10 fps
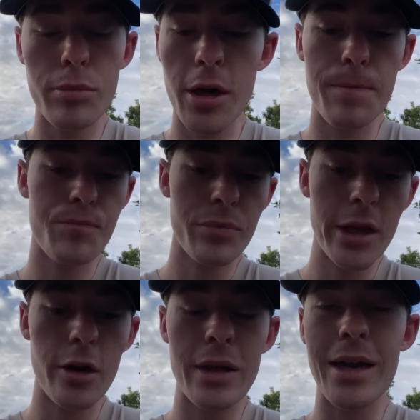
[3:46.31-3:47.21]
But,
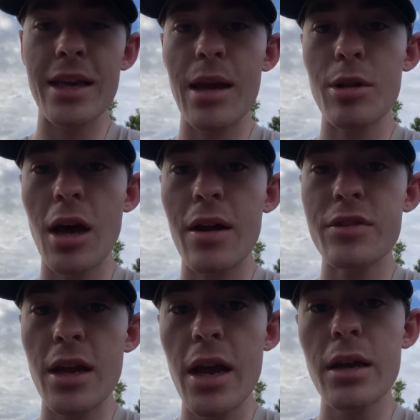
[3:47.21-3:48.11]
you know, that came alive
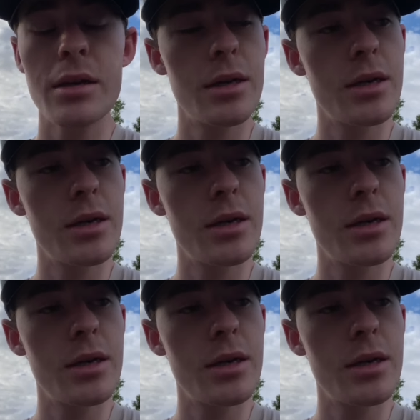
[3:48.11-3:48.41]
today.